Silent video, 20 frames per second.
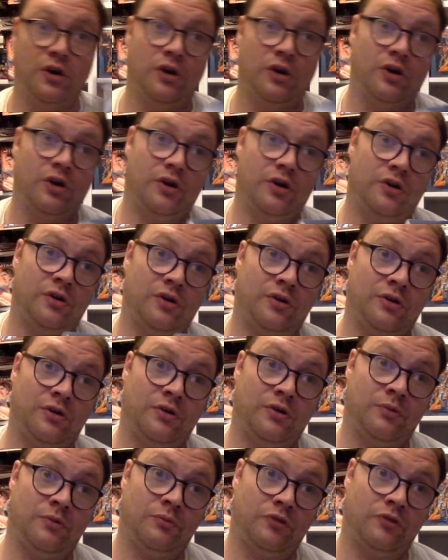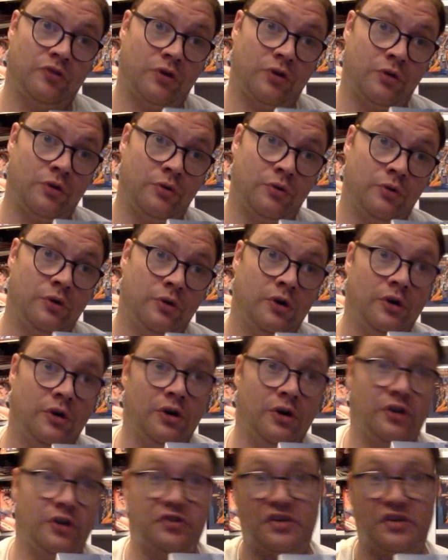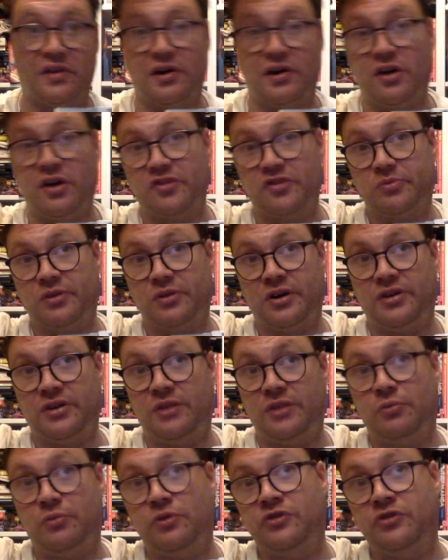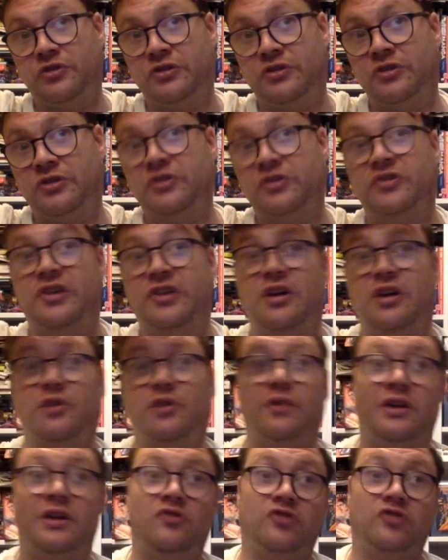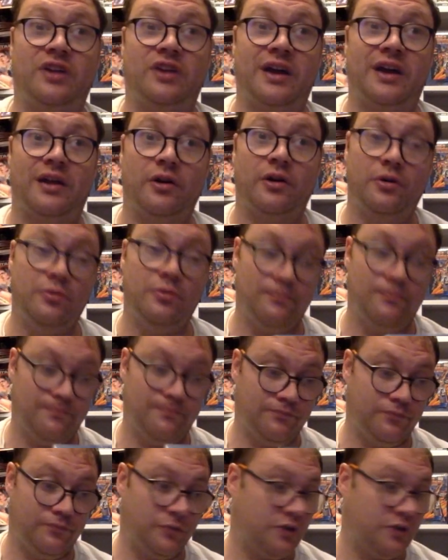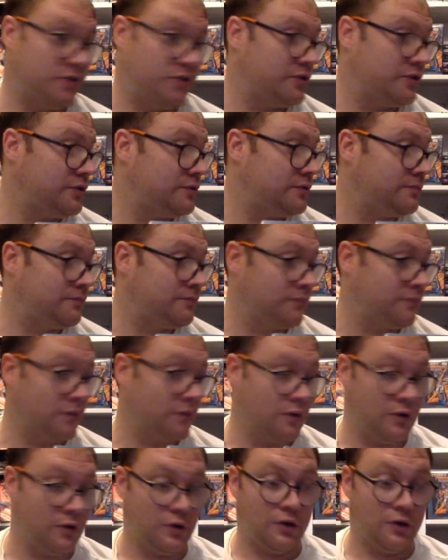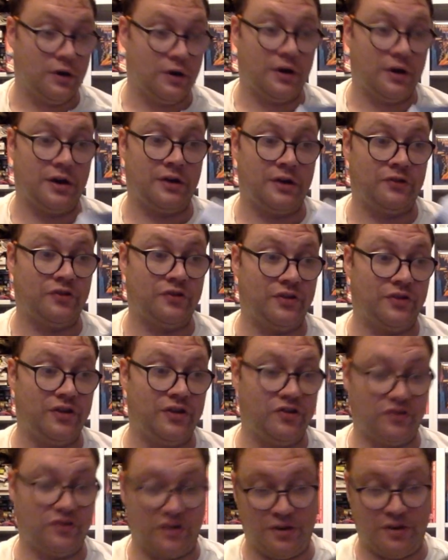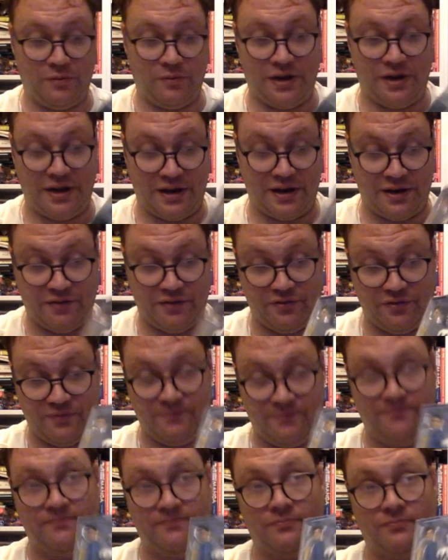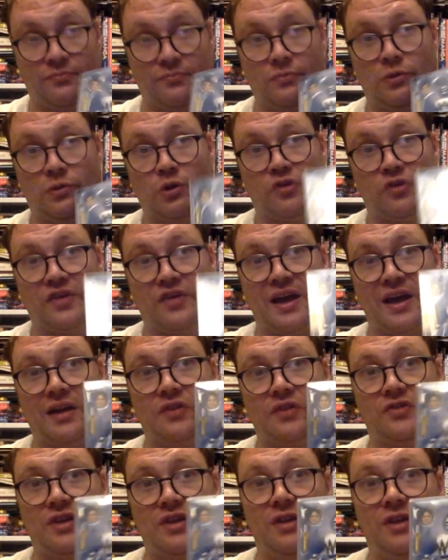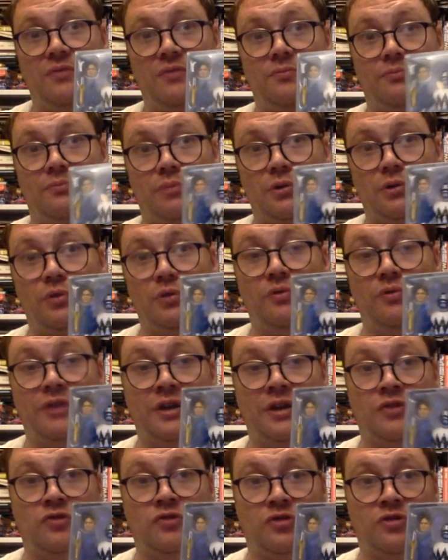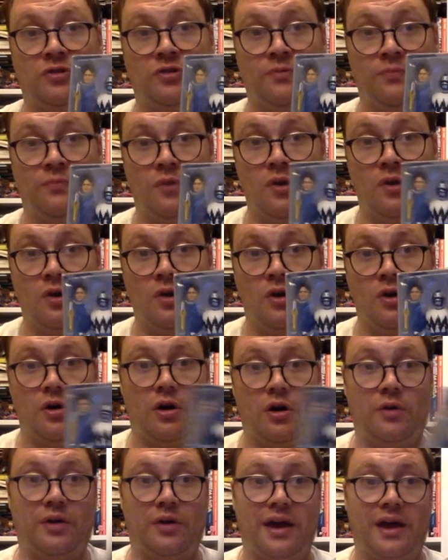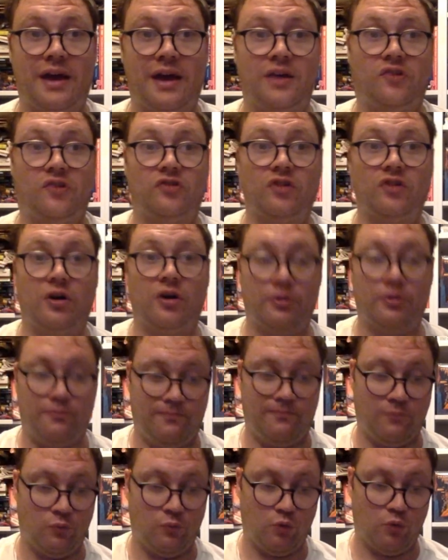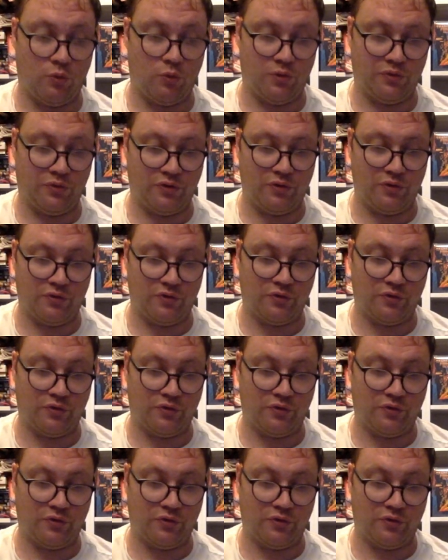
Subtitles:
So I say the last one I did was Zeo Ranger Yellow, and so this time we have Lost Galaxy Blue Ranger. Okay, so what we'll do, of